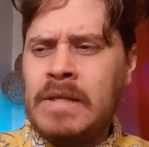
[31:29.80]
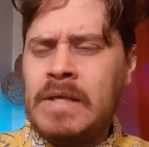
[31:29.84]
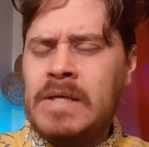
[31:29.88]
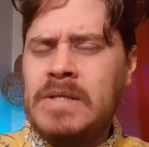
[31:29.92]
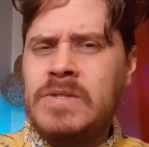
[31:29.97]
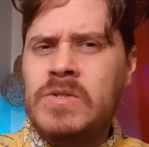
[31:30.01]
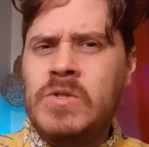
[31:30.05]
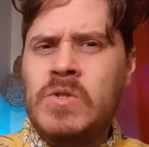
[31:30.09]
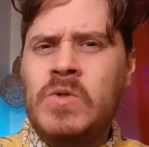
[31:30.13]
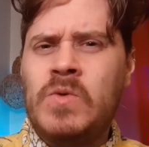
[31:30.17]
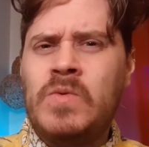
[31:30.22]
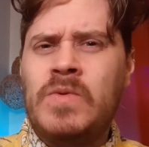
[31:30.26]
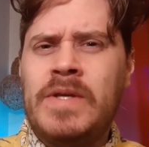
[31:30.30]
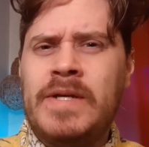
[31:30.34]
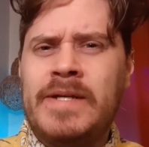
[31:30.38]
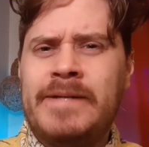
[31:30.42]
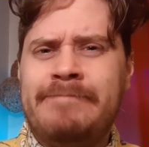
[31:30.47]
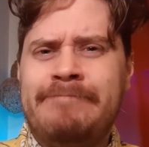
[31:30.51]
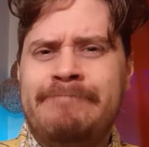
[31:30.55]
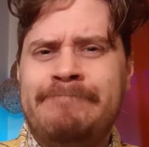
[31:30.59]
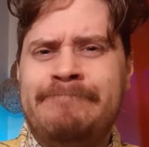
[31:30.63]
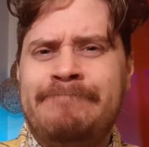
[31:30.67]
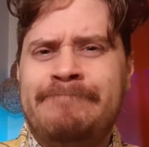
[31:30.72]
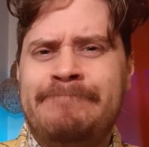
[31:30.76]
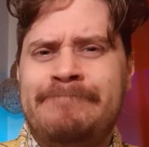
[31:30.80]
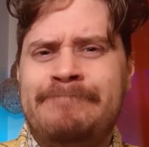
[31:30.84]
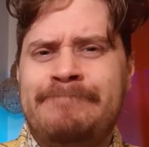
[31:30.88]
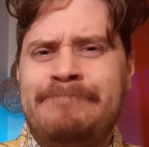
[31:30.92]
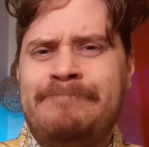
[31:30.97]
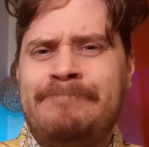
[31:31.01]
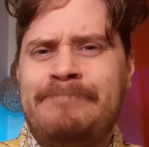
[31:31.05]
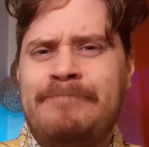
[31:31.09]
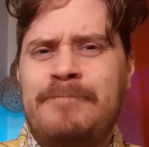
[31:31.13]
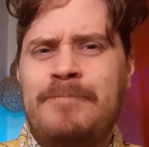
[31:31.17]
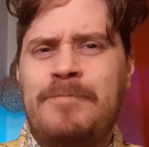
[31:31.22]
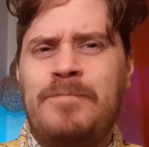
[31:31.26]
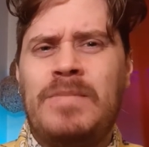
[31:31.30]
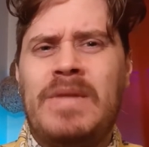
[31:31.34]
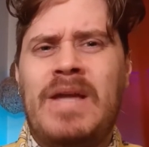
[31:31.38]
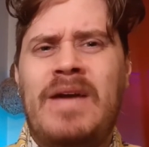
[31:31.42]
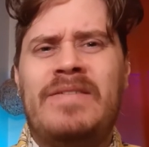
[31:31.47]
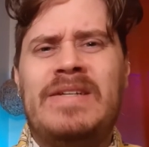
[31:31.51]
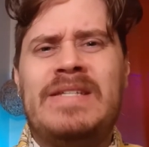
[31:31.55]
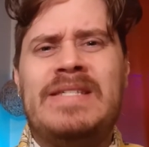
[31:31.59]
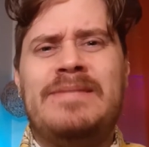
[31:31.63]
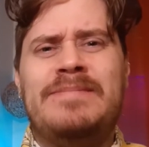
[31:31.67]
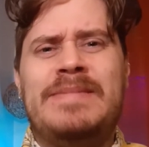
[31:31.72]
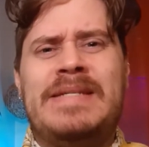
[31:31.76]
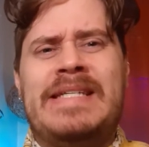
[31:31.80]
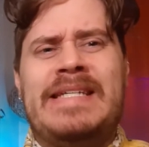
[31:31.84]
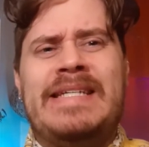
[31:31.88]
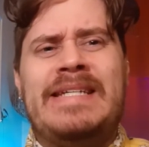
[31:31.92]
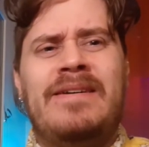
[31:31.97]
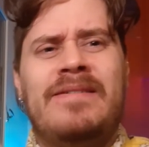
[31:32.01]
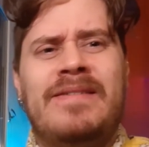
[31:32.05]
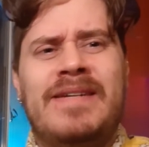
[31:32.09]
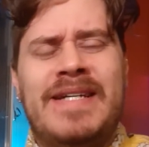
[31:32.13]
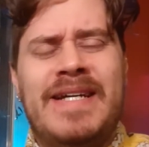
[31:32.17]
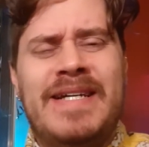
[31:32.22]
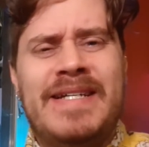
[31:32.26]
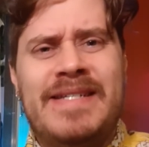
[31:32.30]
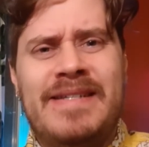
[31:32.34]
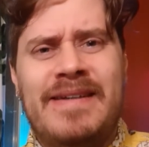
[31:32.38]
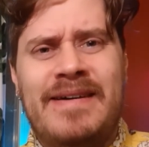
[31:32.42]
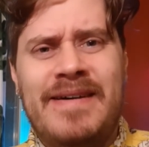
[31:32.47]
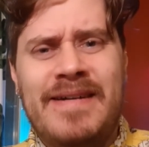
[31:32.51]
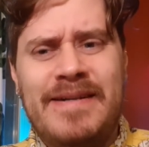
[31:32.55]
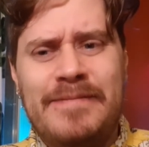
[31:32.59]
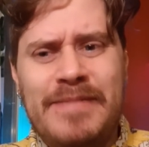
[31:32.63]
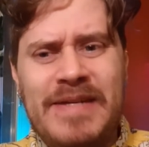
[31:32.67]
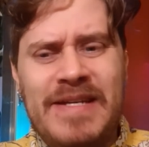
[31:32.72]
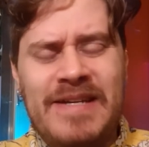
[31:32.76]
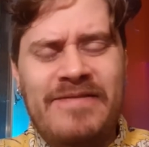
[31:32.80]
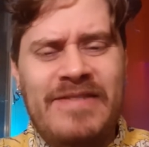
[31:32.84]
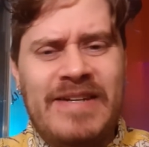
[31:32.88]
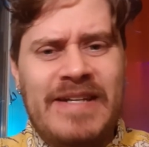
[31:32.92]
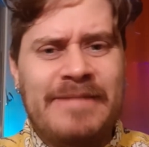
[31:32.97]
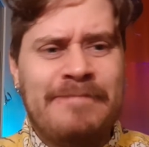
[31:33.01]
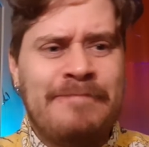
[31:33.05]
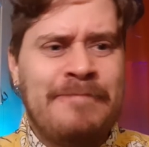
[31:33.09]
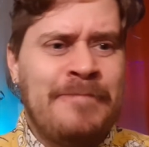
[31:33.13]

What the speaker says: soothing, having some tea on a nice autumn evening.